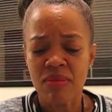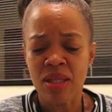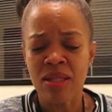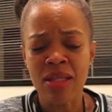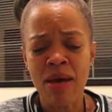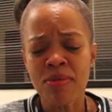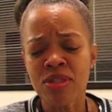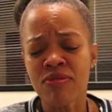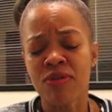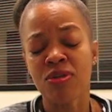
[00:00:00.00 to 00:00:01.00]
that was
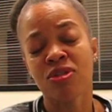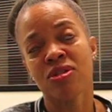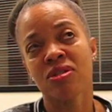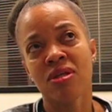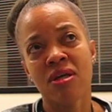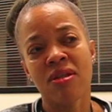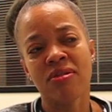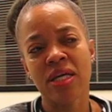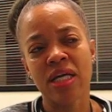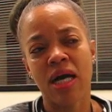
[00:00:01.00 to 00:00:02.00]
the first
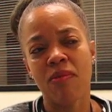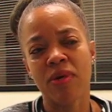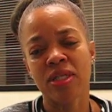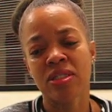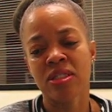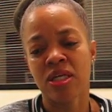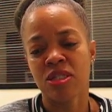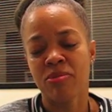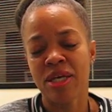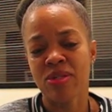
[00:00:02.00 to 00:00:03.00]
thing I wanted to
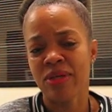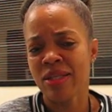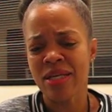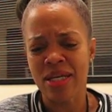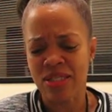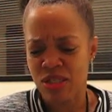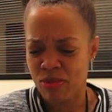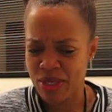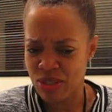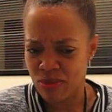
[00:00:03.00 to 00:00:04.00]
touch base on. I think I touched
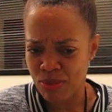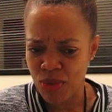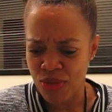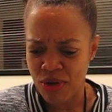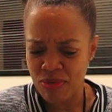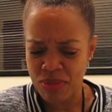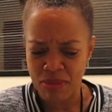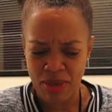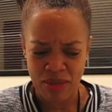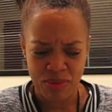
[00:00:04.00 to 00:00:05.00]
base on both of them.
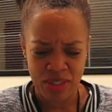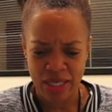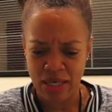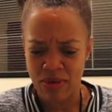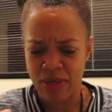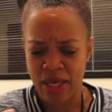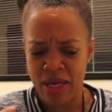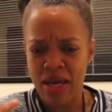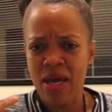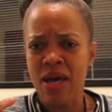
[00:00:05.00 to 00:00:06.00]
Somebody was like, okay,
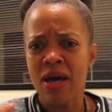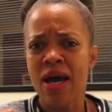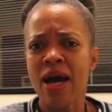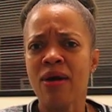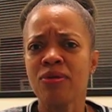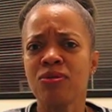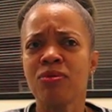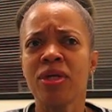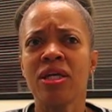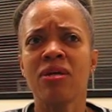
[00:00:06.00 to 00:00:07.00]
how do
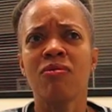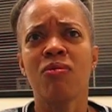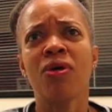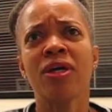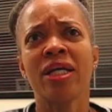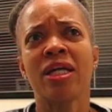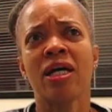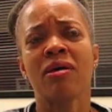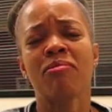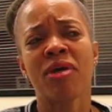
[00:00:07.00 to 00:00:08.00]
we work and
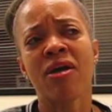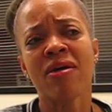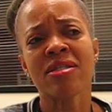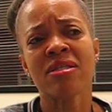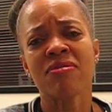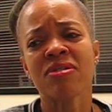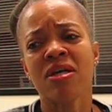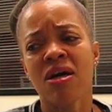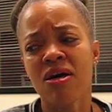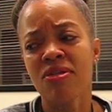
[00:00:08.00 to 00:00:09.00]
not compare ourselves
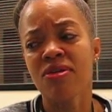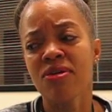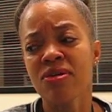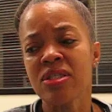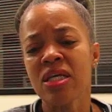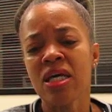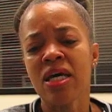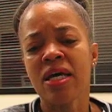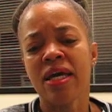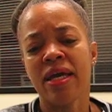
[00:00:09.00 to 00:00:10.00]
to others?
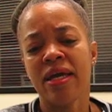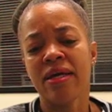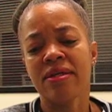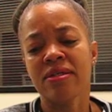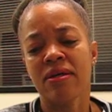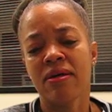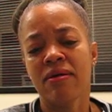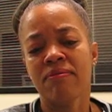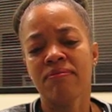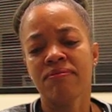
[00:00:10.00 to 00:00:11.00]
And
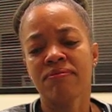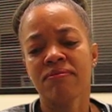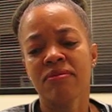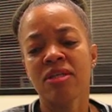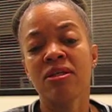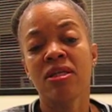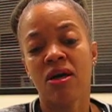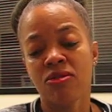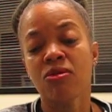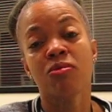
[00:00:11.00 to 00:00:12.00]
um, and then the
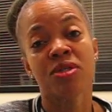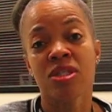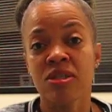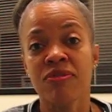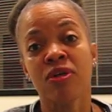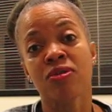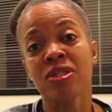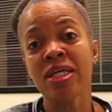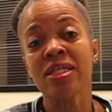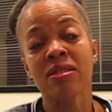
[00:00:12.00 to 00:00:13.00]
other one was the difficult
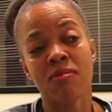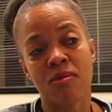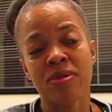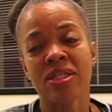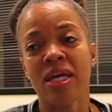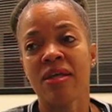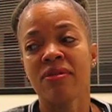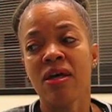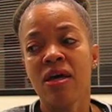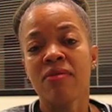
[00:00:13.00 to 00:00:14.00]
state. Someone was saying,
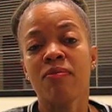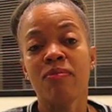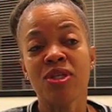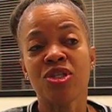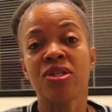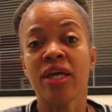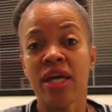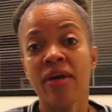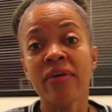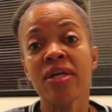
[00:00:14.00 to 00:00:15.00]
mentioned the
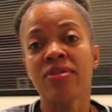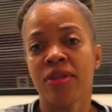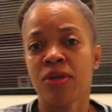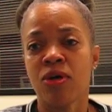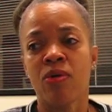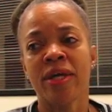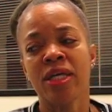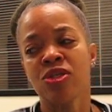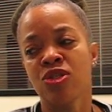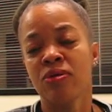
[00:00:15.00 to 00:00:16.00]
area that they're going
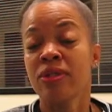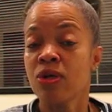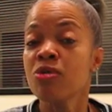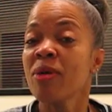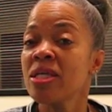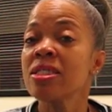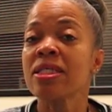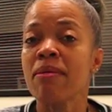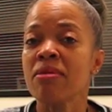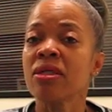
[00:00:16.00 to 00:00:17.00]
into, and those patients
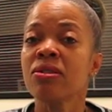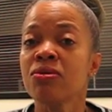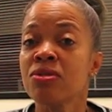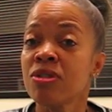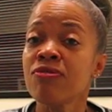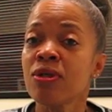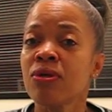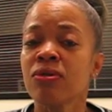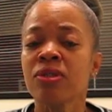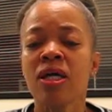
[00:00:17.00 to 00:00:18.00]
can be a little
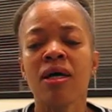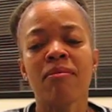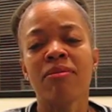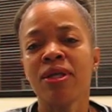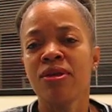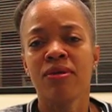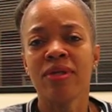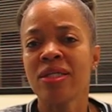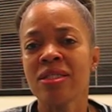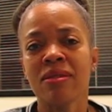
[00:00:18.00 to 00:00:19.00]
difficult, but you know
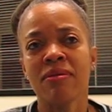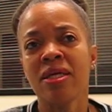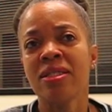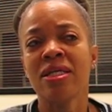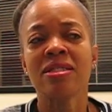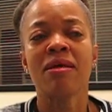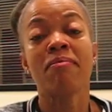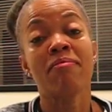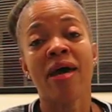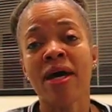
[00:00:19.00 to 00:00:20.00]
it doesn't it doesn't
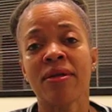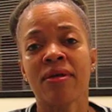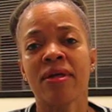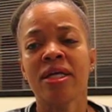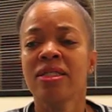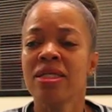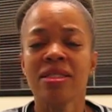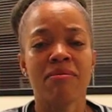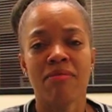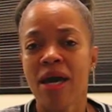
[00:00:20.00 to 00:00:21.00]
matter. It
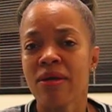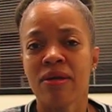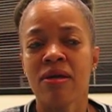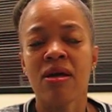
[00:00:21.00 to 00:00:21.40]
doesn't matter.